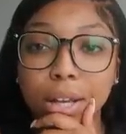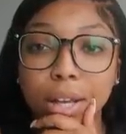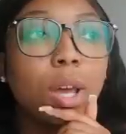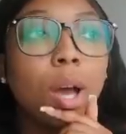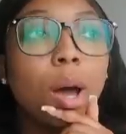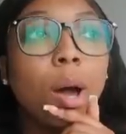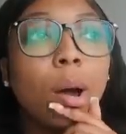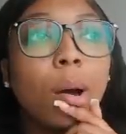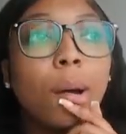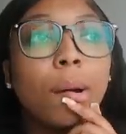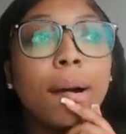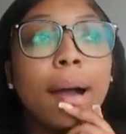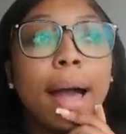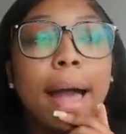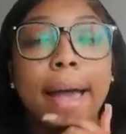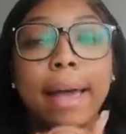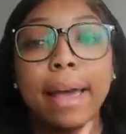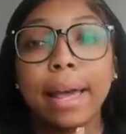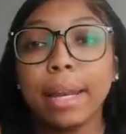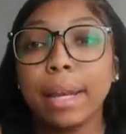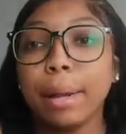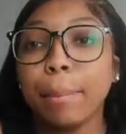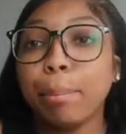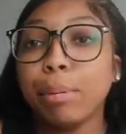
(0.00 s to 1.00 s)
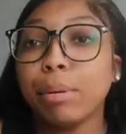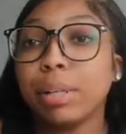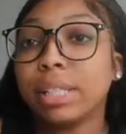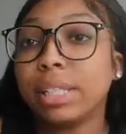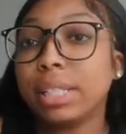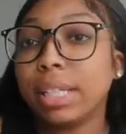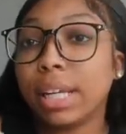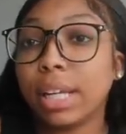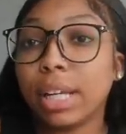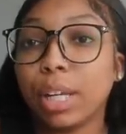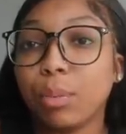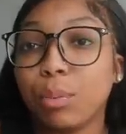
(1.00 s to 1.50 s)
So I end up
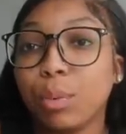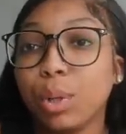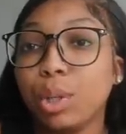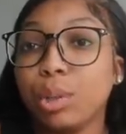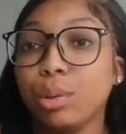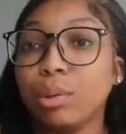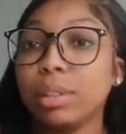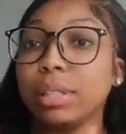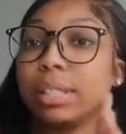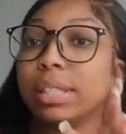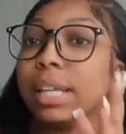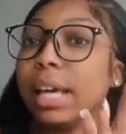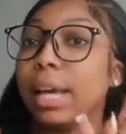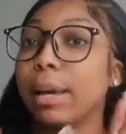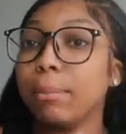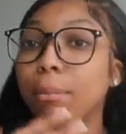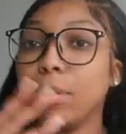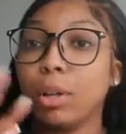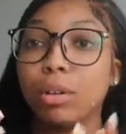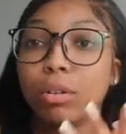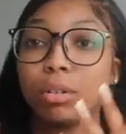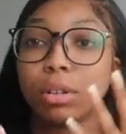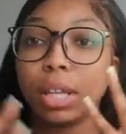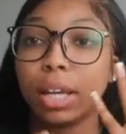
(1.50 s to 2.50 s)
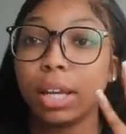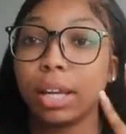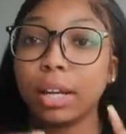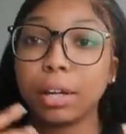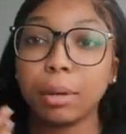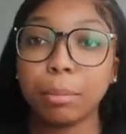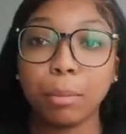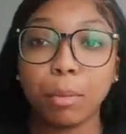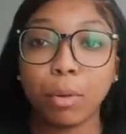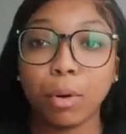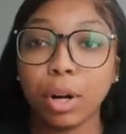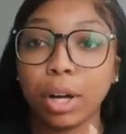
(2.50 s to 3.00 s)
proceeding. We do the same little thing
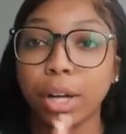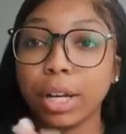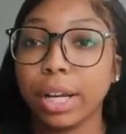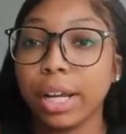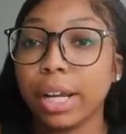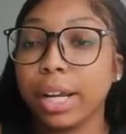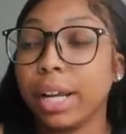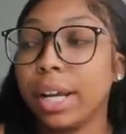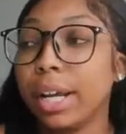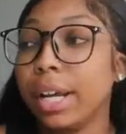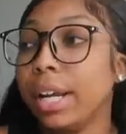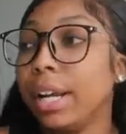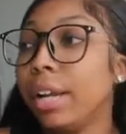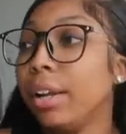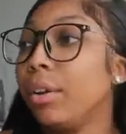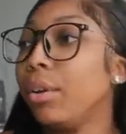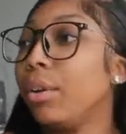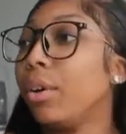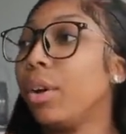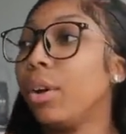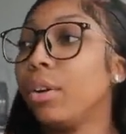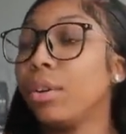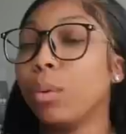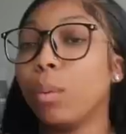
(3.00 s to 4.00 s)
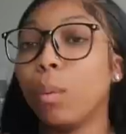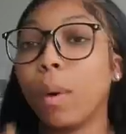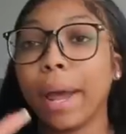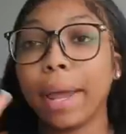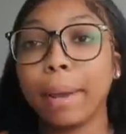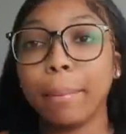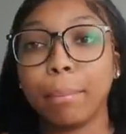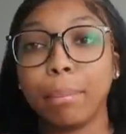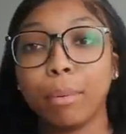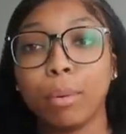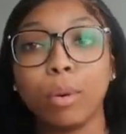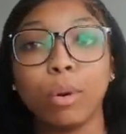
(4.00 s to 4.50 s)
in the morning, you know, the
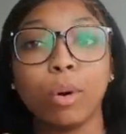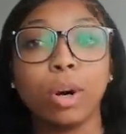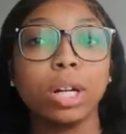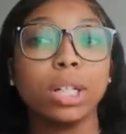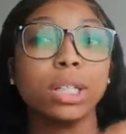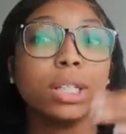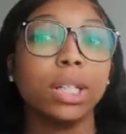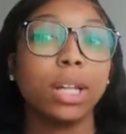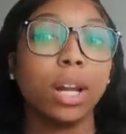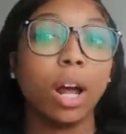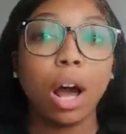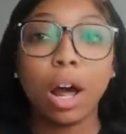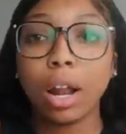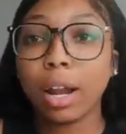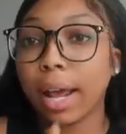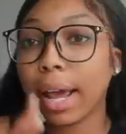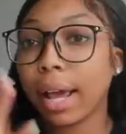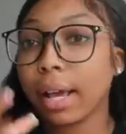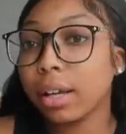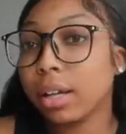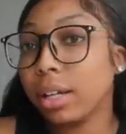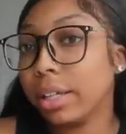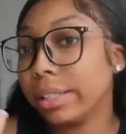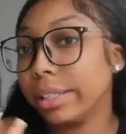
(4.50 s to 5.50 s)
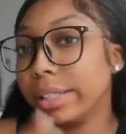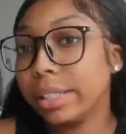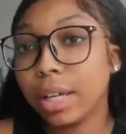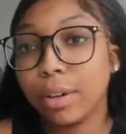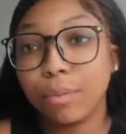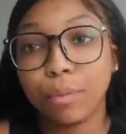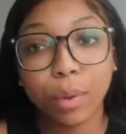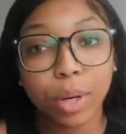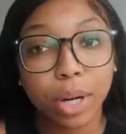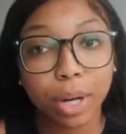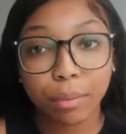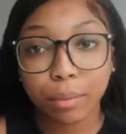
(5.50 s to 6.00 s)
whiteboards and all that good
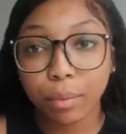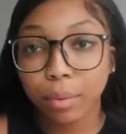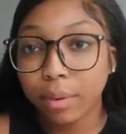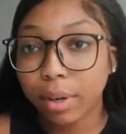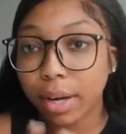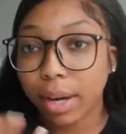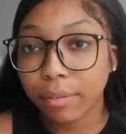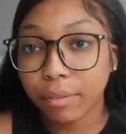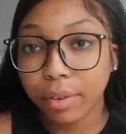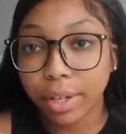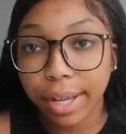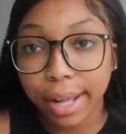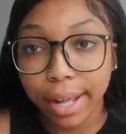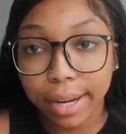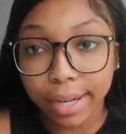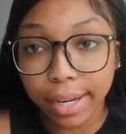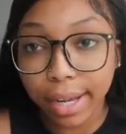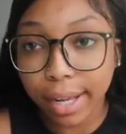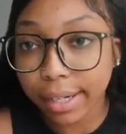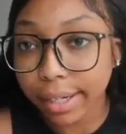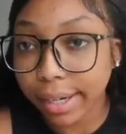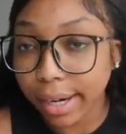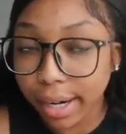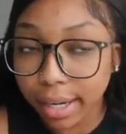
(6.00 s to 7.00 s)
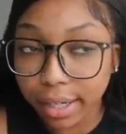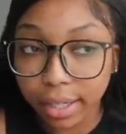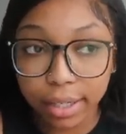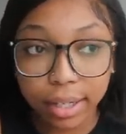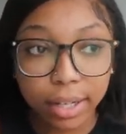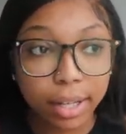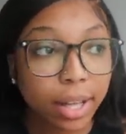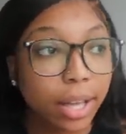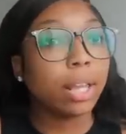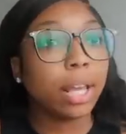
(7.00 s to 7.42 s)
stuff, whatever, whatever, yada, yada, yada.